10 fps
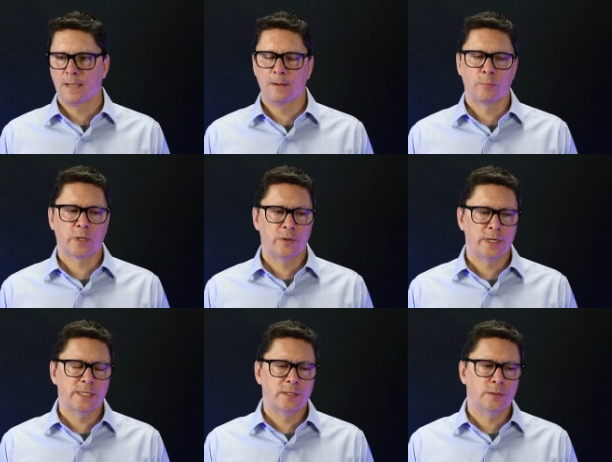And we're
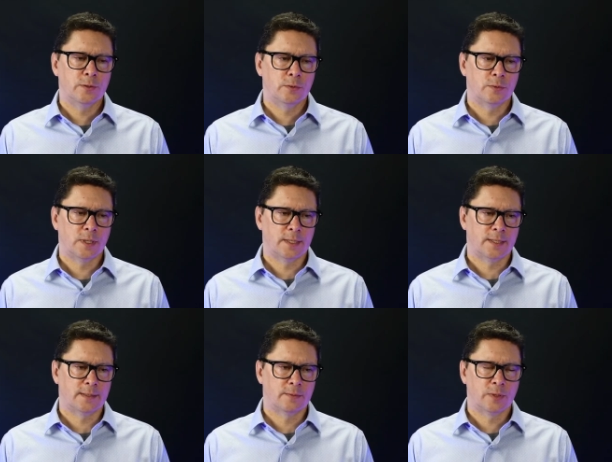going
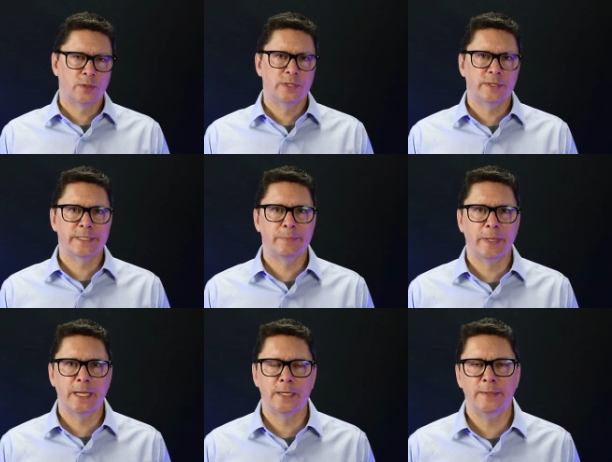to
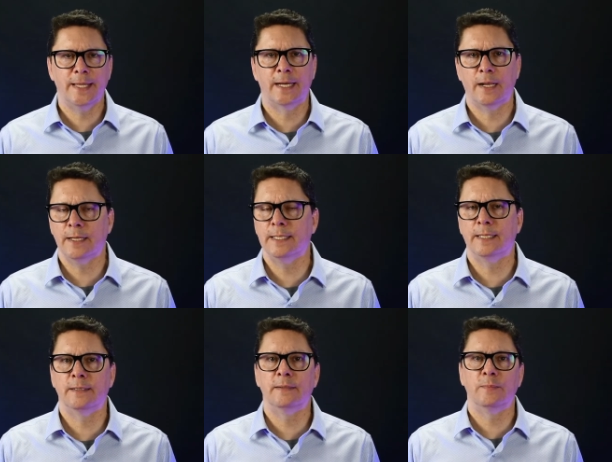expand on that
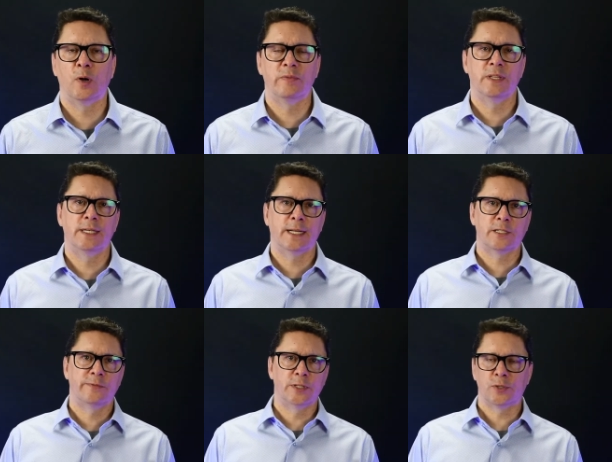idea over the
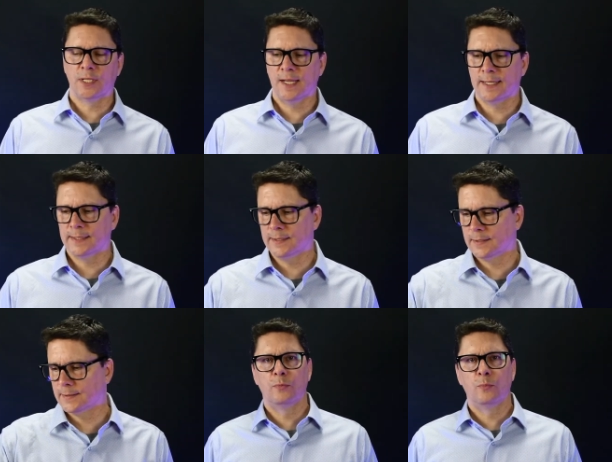next few
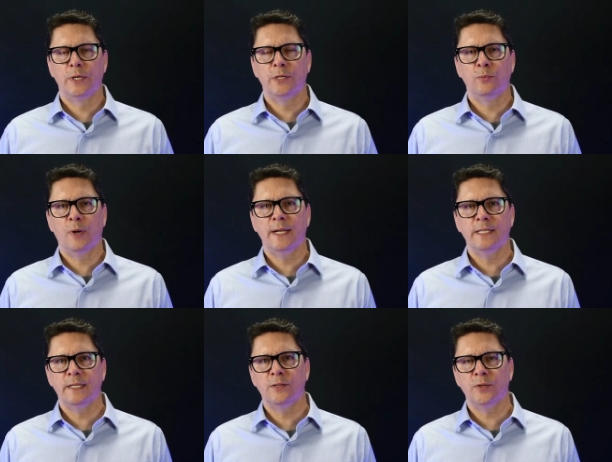slides. When you write
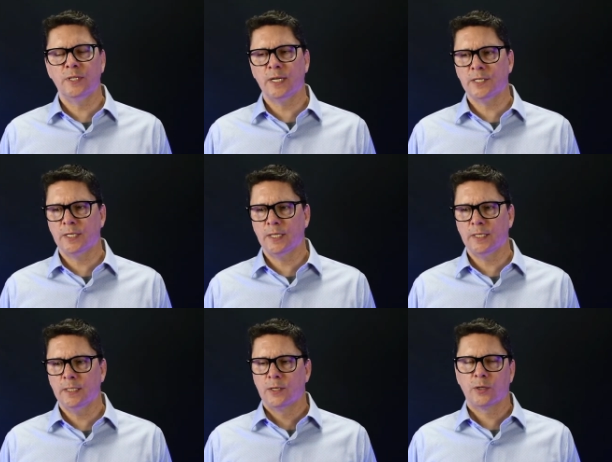the
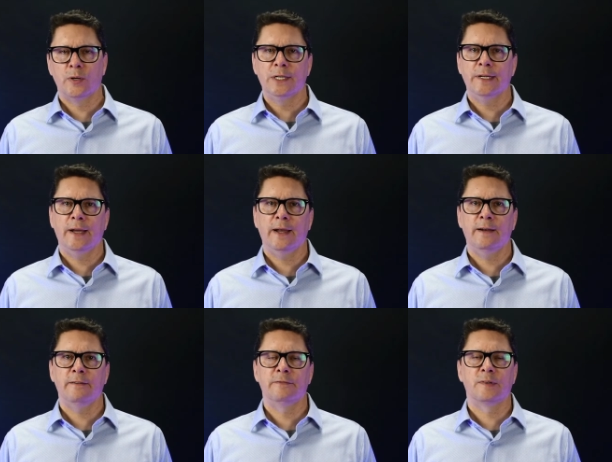introduction, you're going to
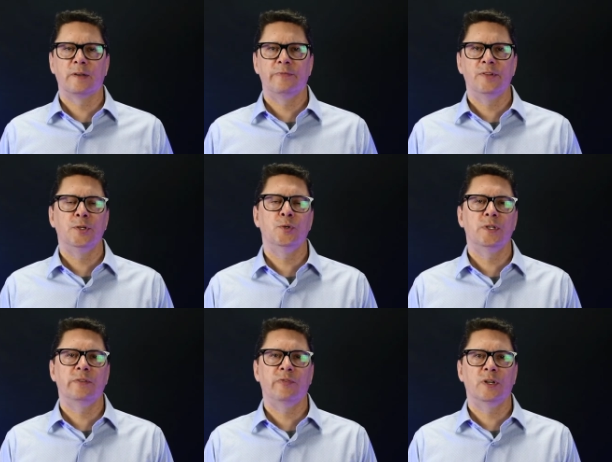have a few
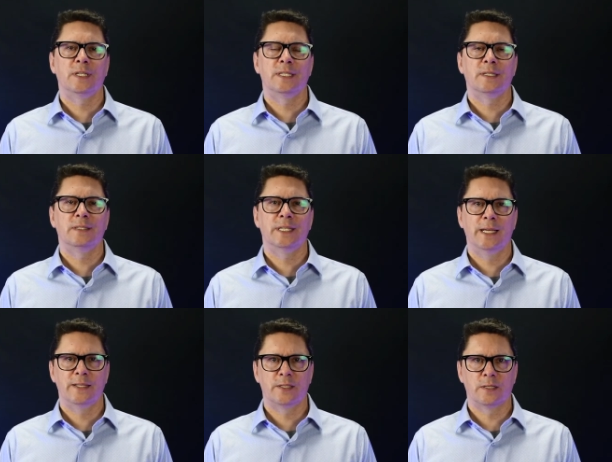different
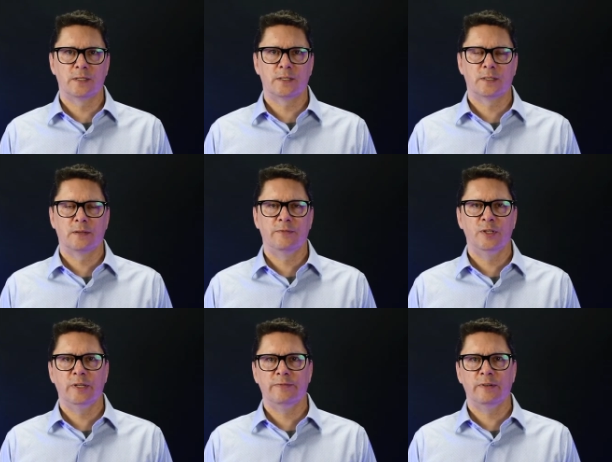tenses, a few
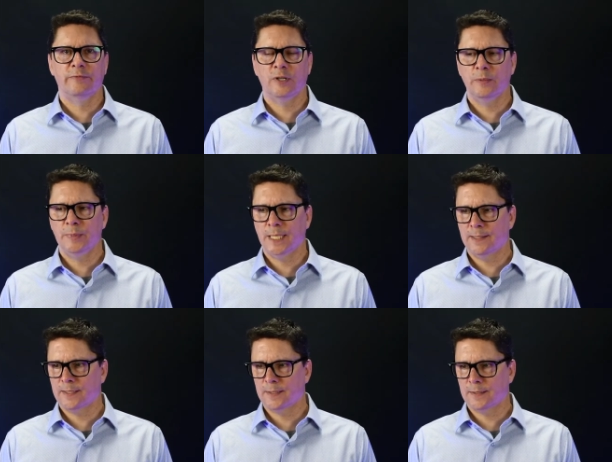different verb
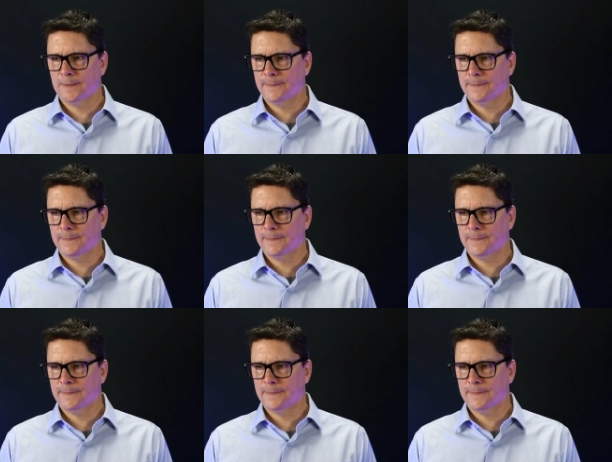tenses.